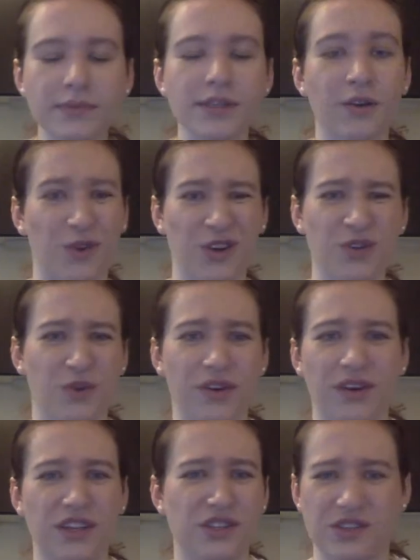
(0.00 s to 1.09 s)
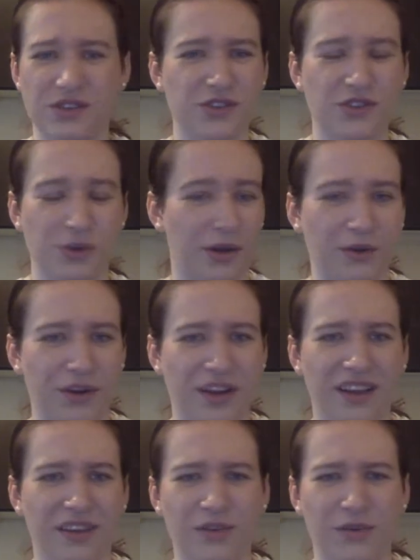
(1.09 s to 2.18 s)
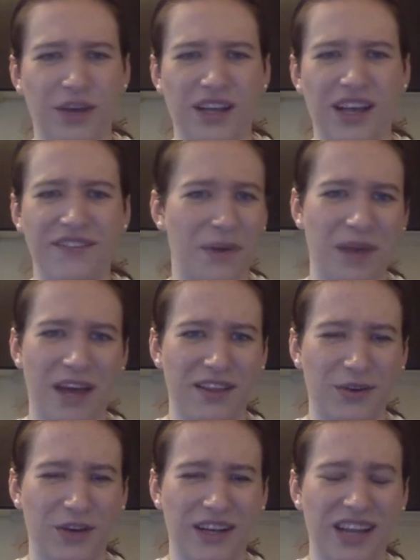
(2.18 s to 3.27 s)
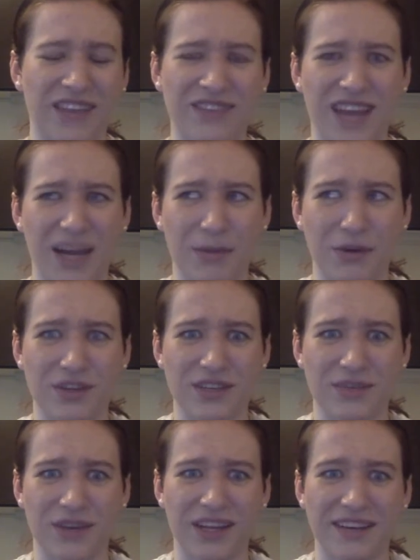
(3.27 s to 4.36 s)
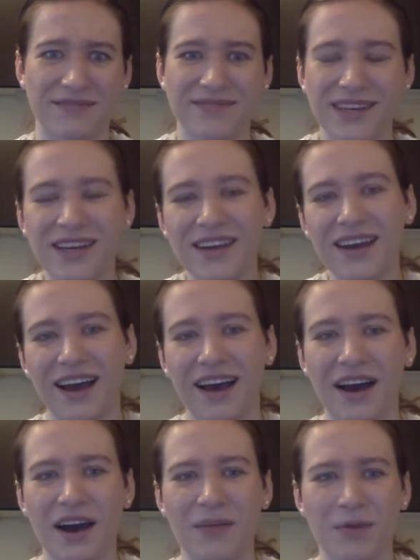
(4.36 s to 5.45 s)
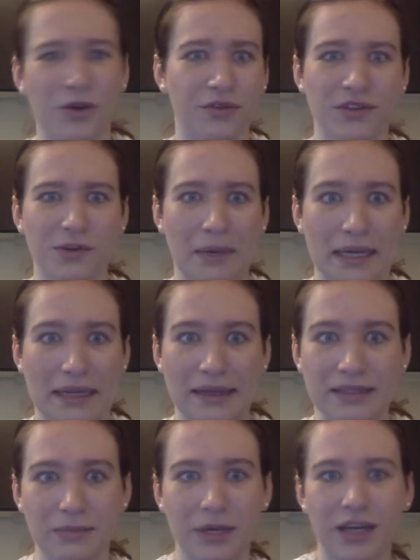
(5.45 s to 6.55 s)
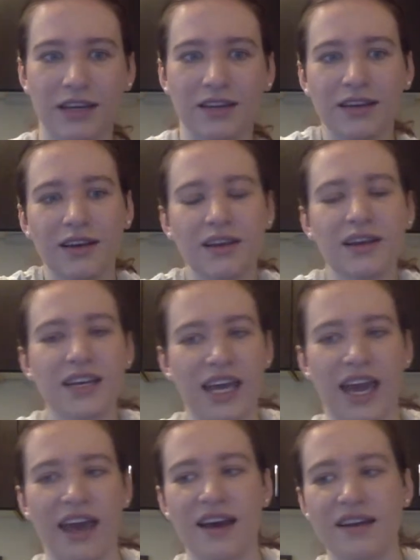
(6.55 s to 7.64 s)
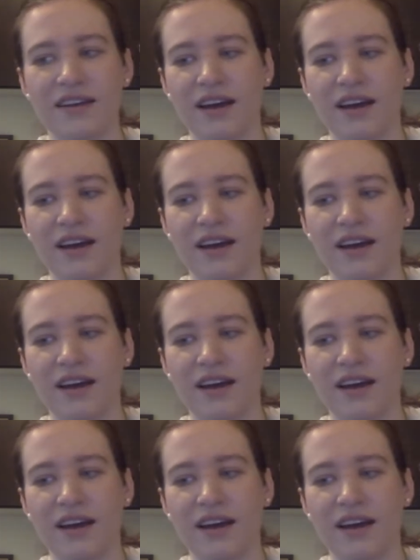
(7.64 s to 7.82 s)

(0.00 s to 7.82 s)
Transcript: or sorority, just join Greek life. I'm not the Greek life kind of person, really. Heard too many things about it. And,